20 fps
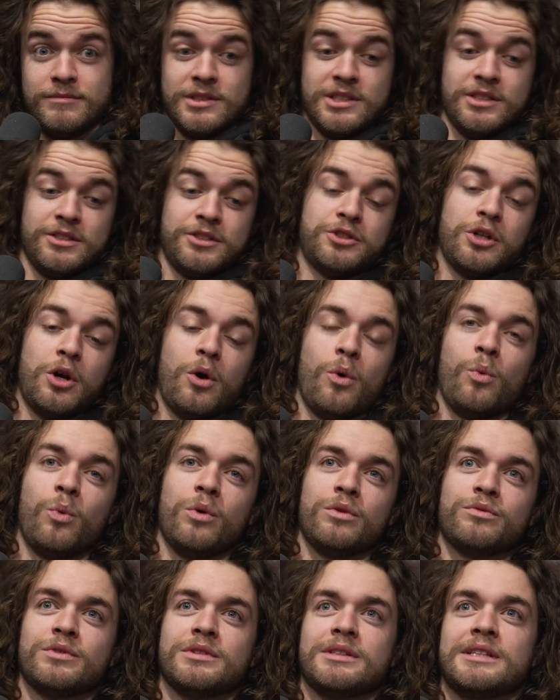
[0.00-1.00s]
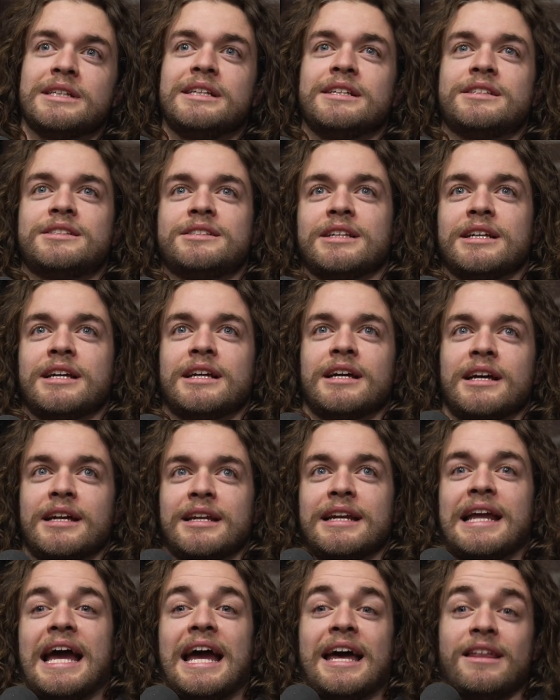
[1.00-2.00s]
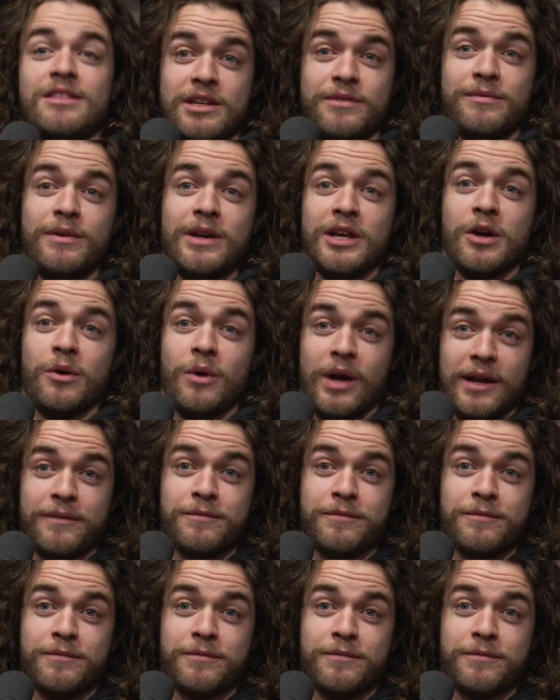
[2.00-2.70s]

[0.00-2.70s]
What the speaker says: So we'll release an Adley video, A